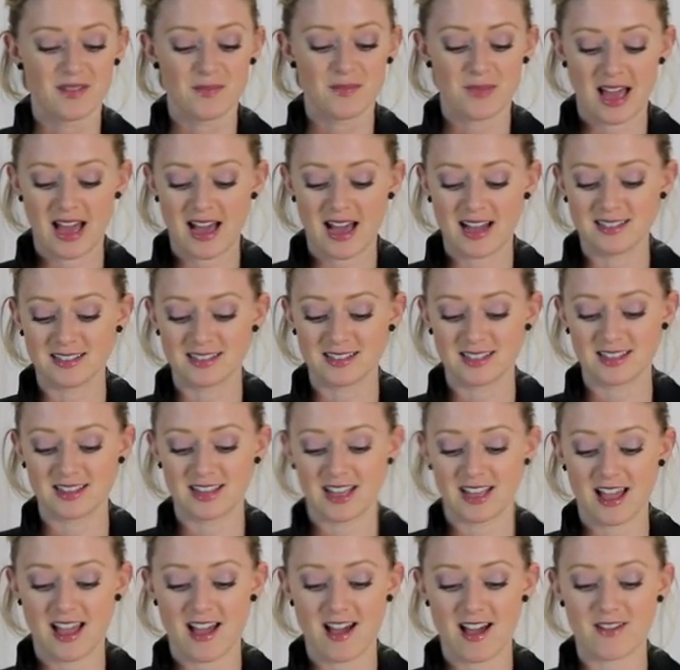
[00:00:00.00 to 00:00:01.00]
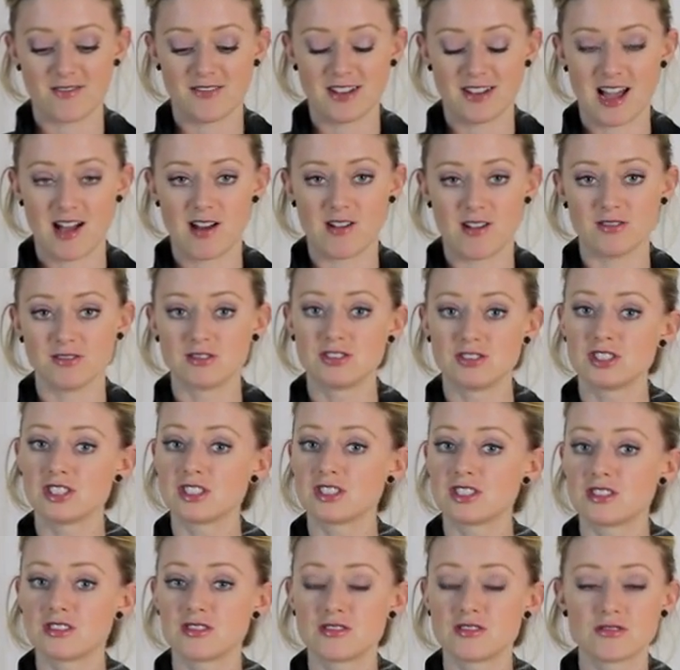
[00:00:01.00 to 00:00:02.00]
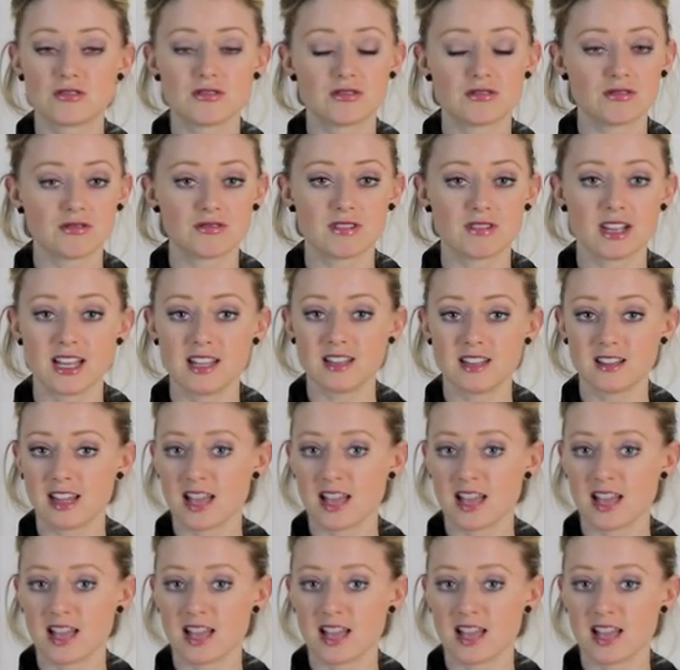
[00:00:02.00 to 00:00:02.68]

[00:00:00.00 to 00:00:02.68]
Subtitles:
pads that they have now, just straight